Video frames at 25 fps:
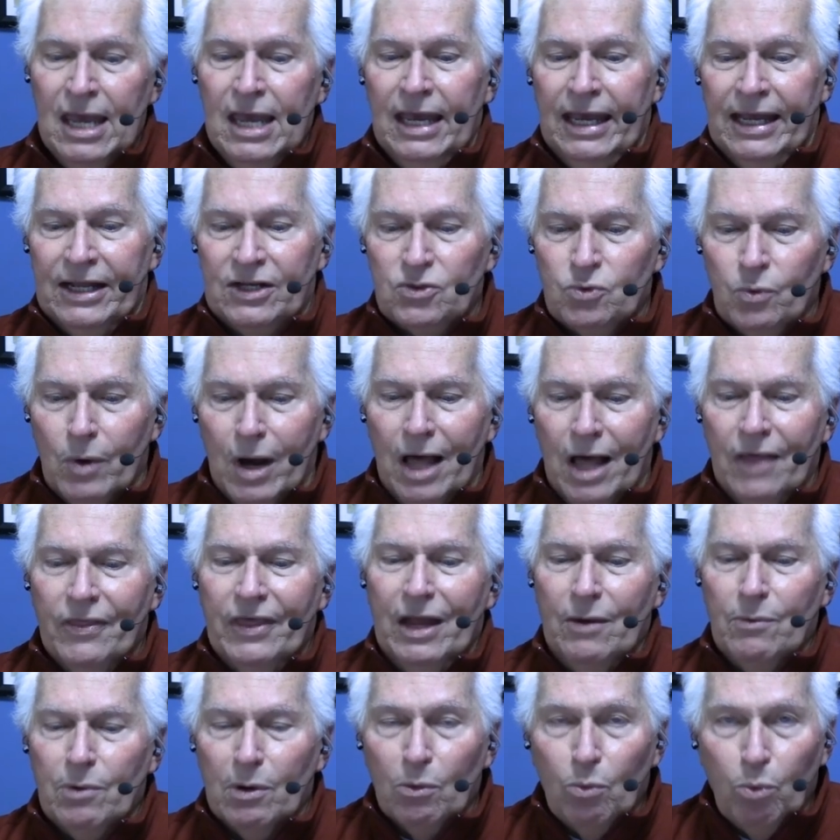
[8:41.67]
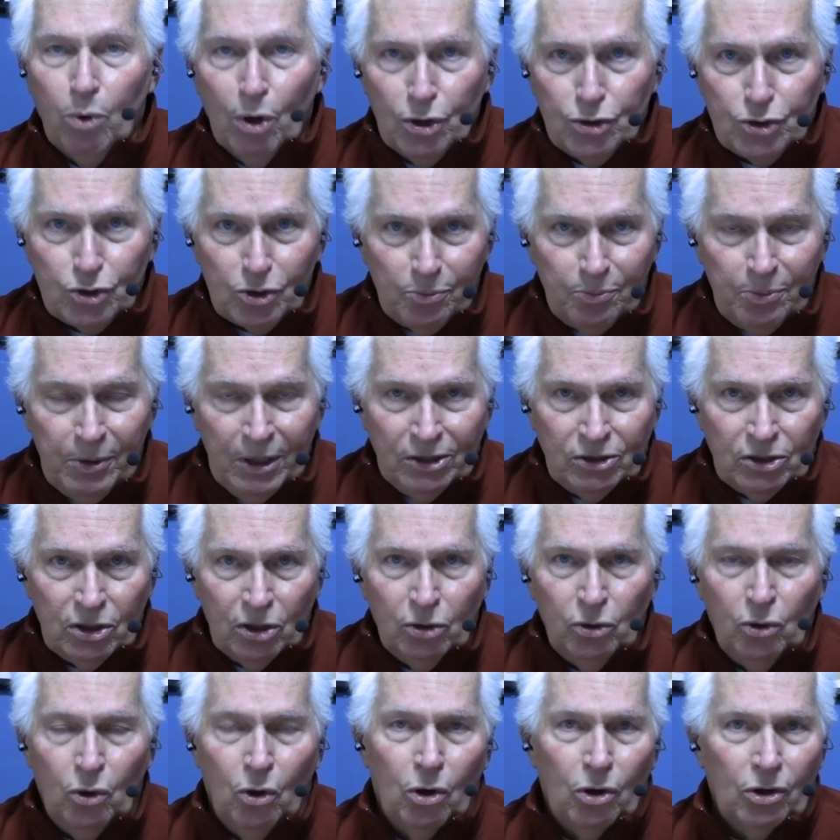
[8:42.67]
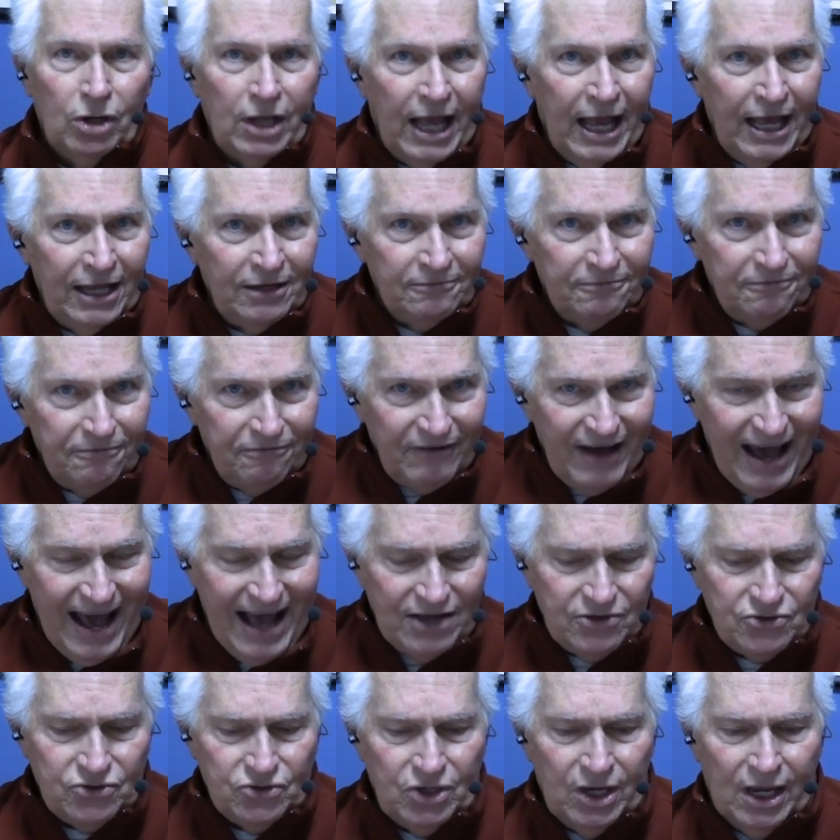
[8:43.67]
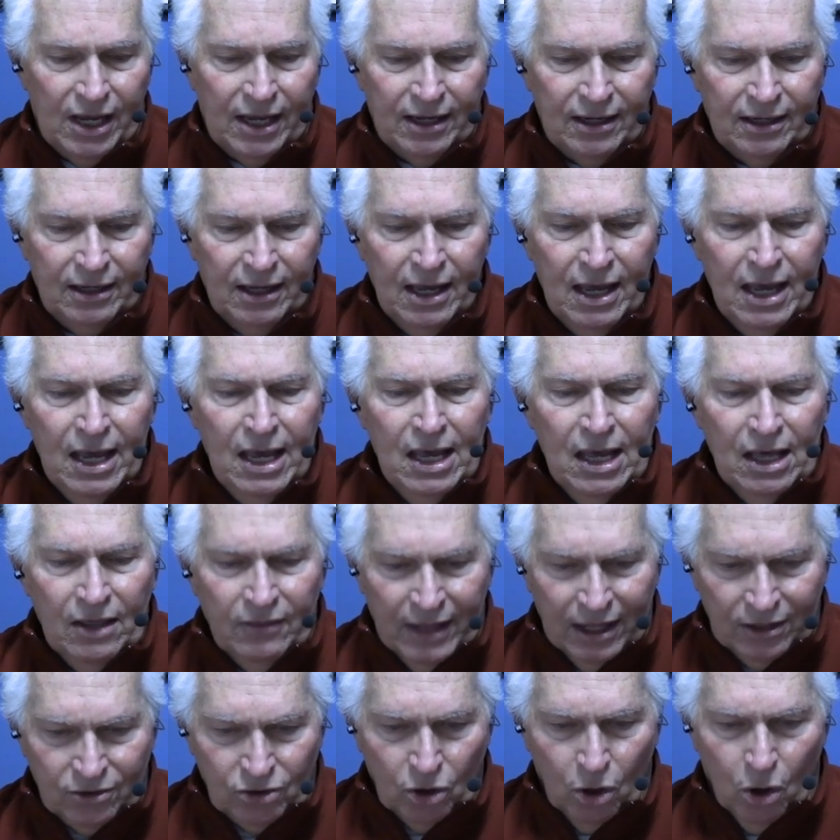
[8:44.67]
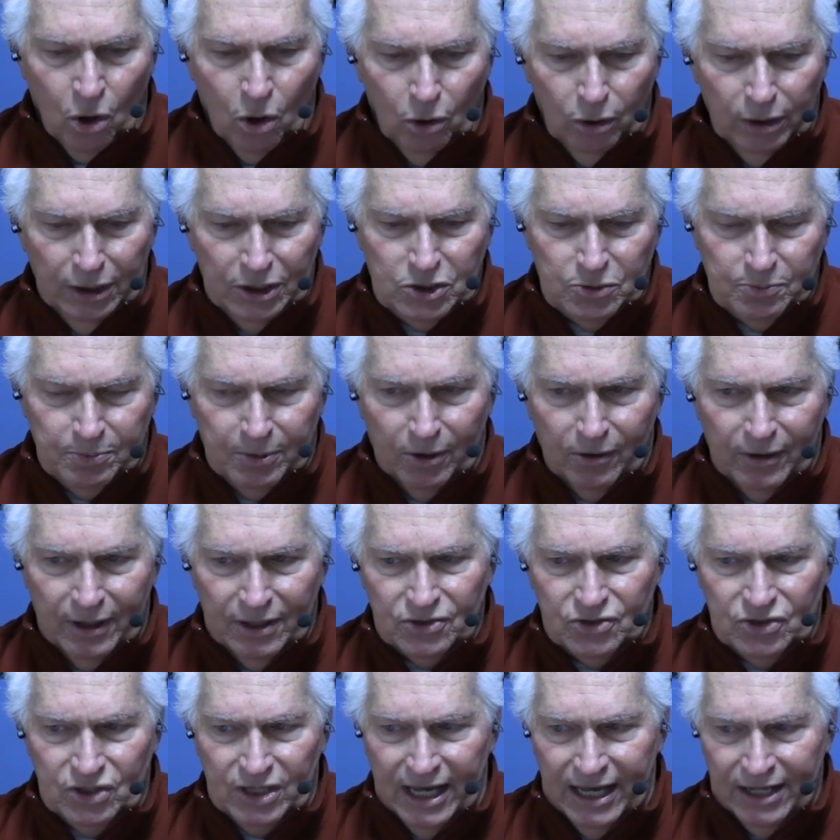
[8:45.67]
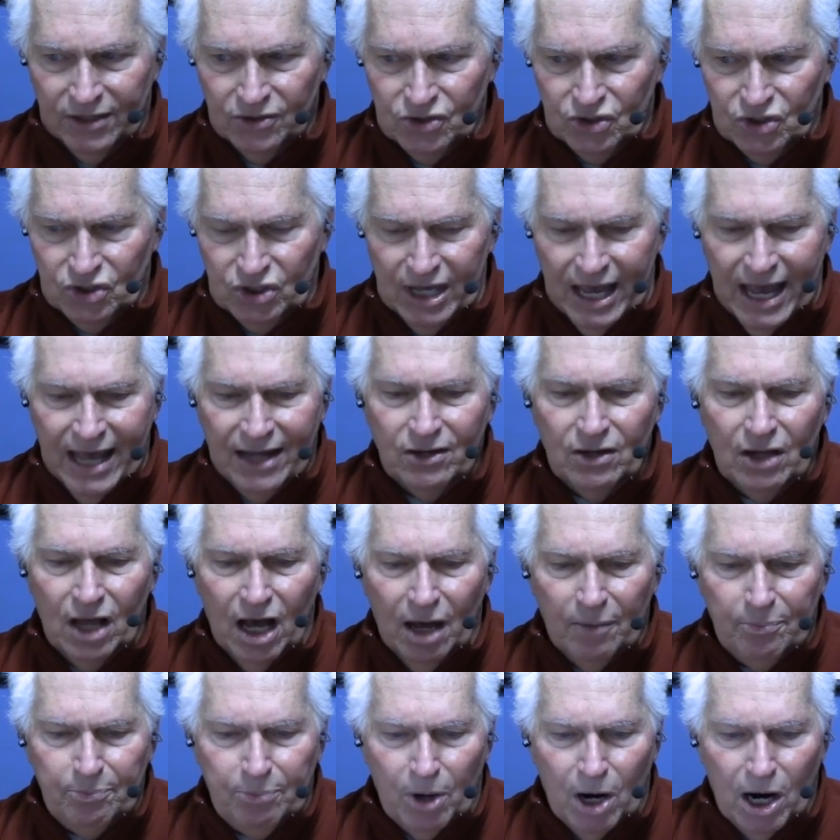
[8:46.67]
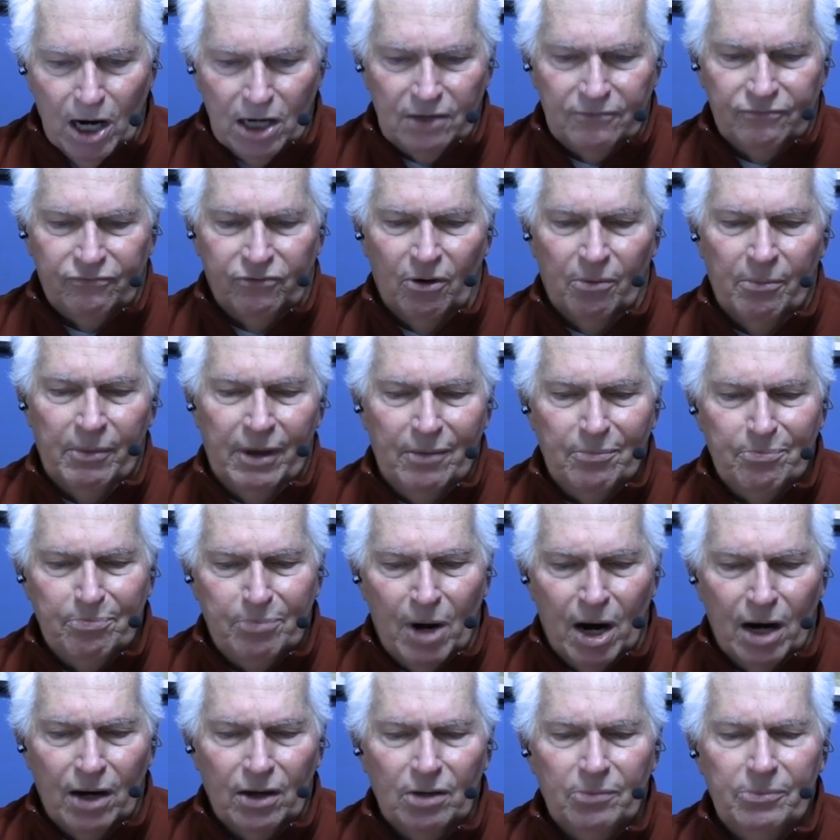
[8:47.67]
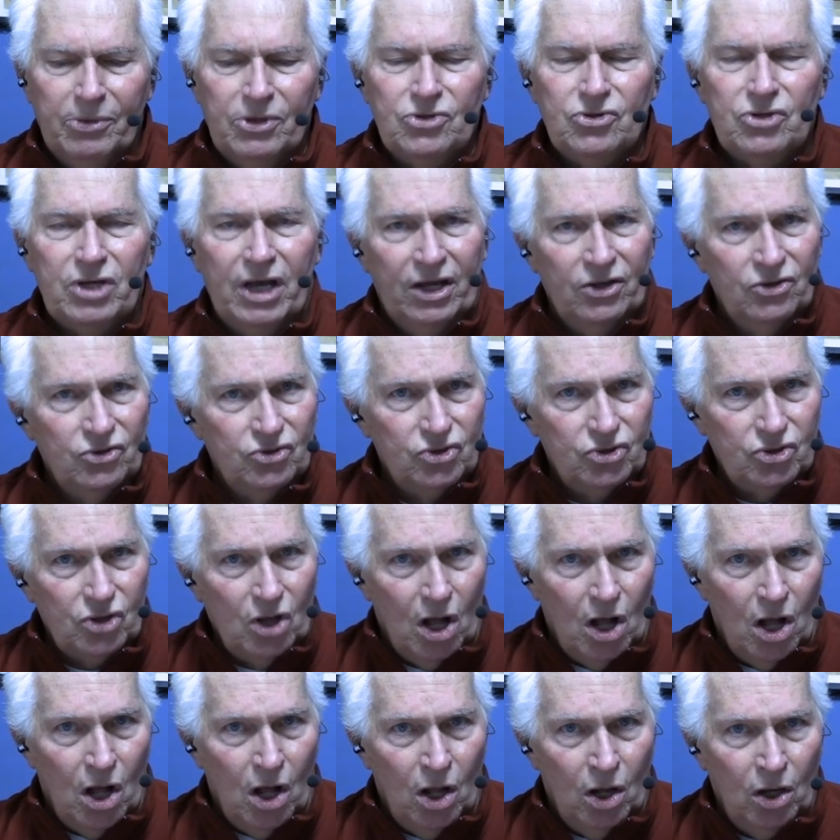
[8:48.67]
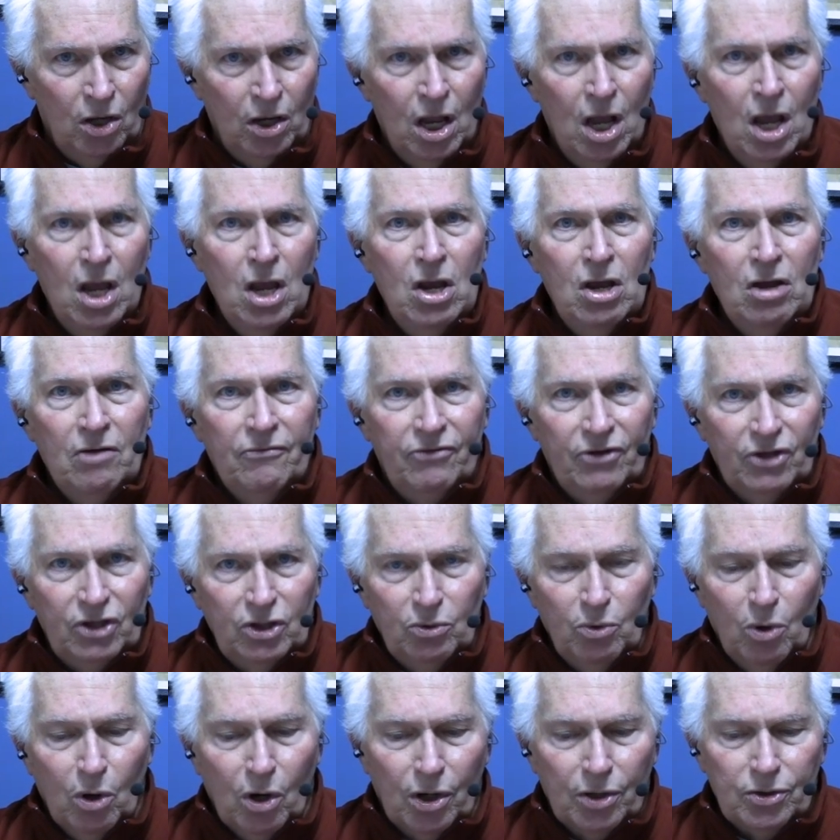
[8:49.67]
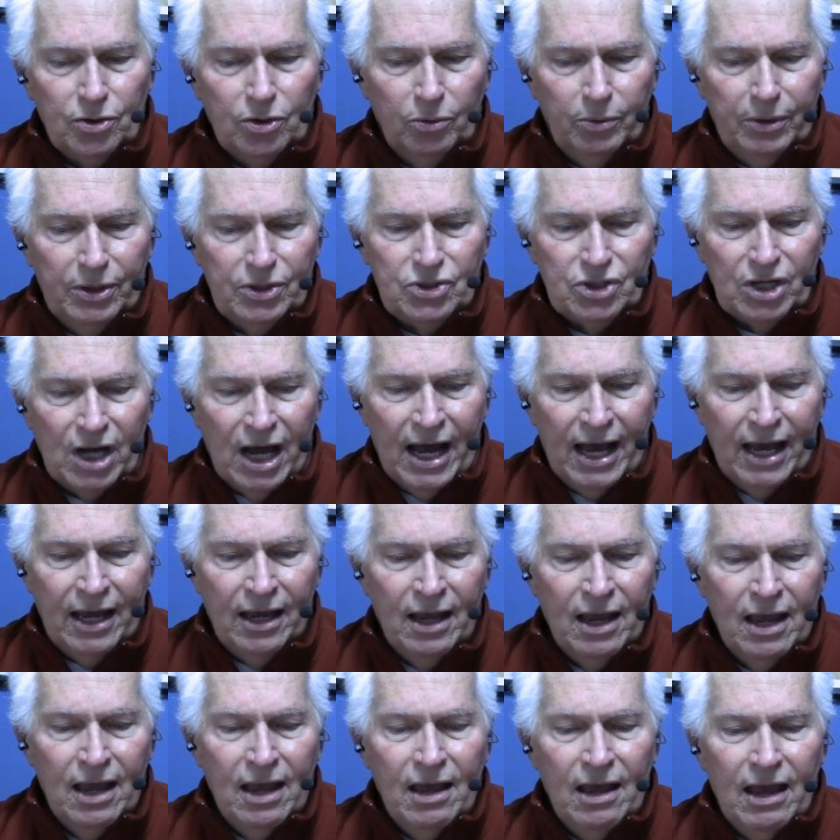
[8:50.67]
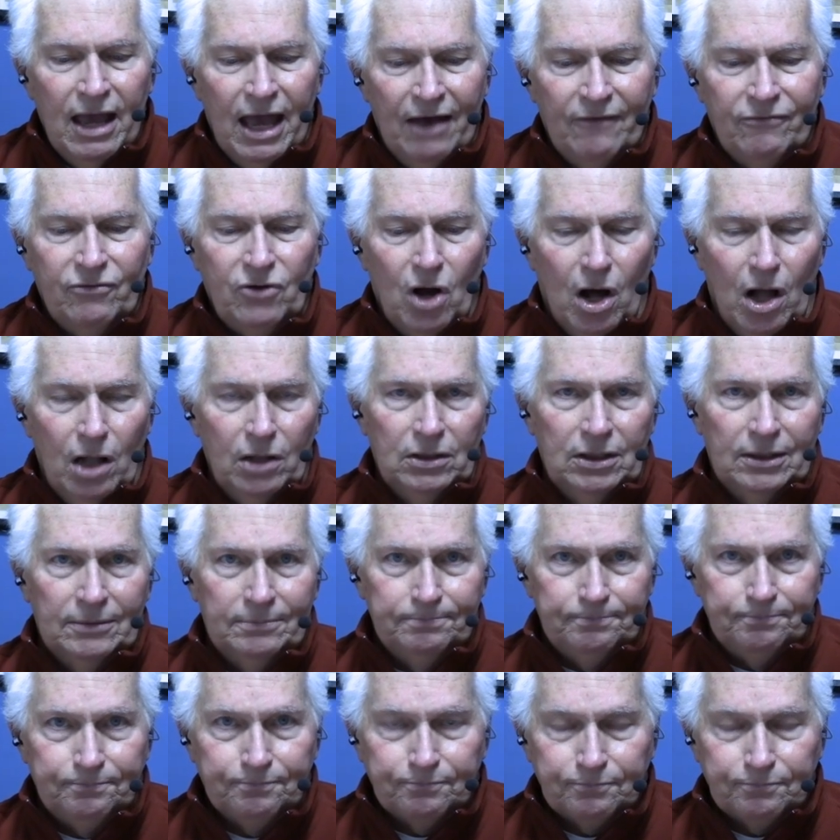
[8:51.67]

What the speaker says: It's while they were worshiping the Lord and fasting that the Holy Spirit said, "Set apart for me Barnabas and Saul for the work to which I have called them."